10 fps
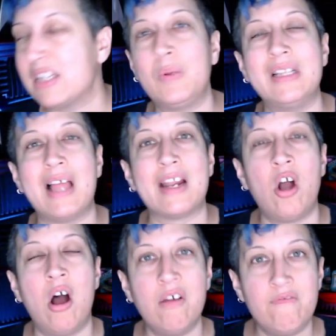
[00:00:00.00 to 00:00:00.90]
because we
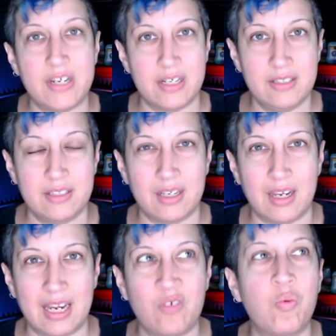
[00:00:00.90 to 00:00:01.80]
lack
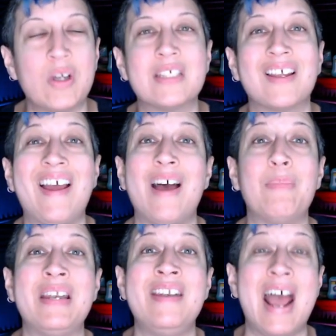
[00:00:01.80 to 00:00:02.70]
confidence in what's going
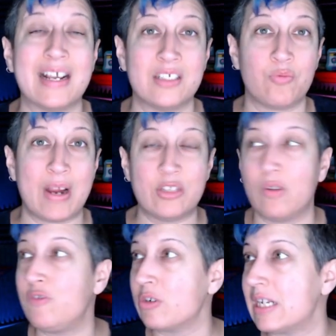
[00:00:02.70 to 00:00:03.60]
to happen next,
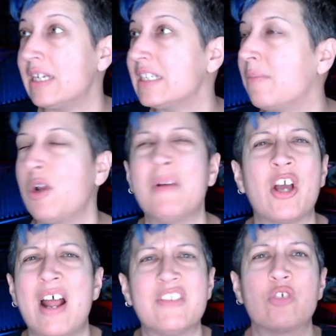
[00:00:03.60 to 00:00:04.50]
right? So if you're telling someone,
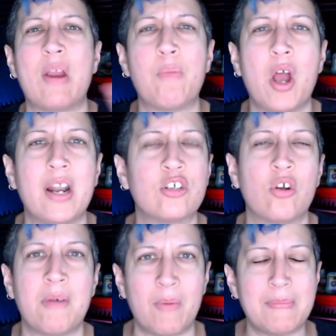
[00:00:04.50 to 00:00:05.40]
oh my God, I have this great
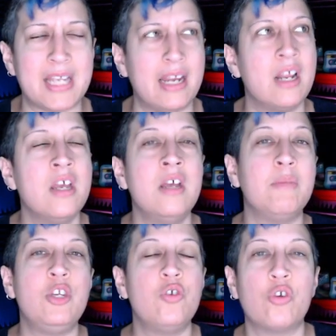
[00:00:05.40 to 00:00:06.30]
product, go to my website,
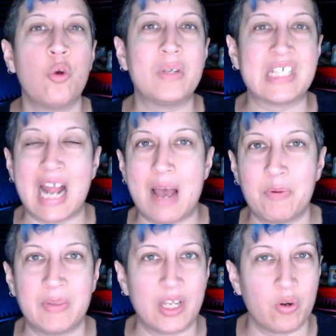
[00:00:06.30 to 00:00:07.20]
but you don't know what's going
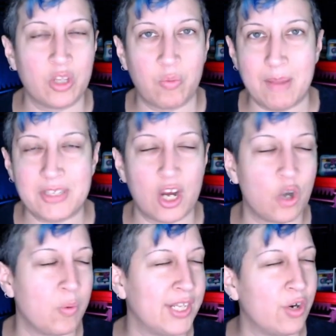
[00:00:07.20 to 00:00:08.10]
to happen when they go to the
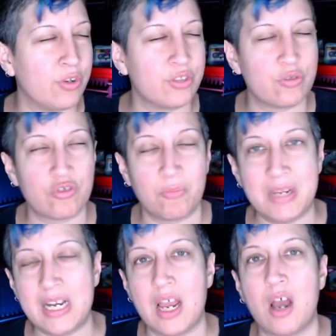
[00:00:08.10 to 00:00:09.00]
website or when they go to the
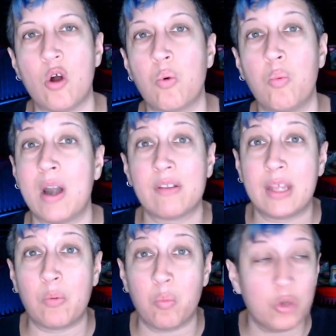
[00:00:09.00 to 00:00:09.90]
social media or
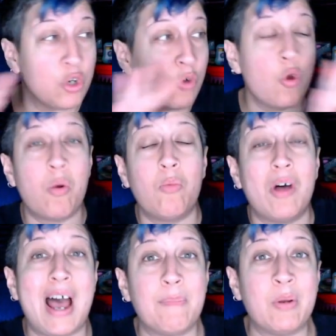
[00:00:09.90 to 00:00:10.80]
where they, you don't know
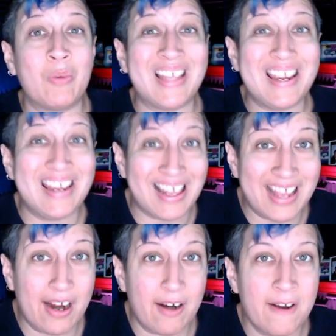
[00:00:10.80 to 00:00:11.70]
what will happen when they
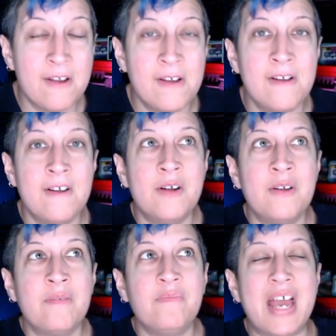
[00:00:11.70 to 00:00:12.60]
get there,
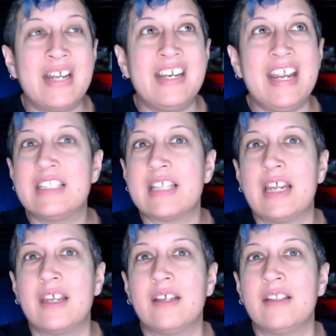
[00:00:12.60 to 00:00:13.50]
then
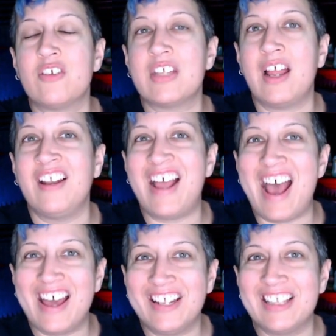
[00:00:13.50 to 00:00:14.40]
it's like there's
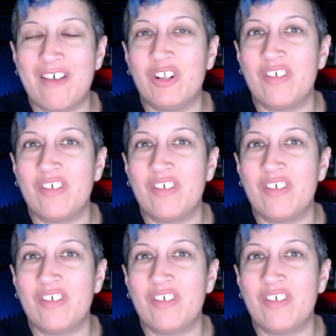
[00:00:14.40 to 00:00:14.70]
an added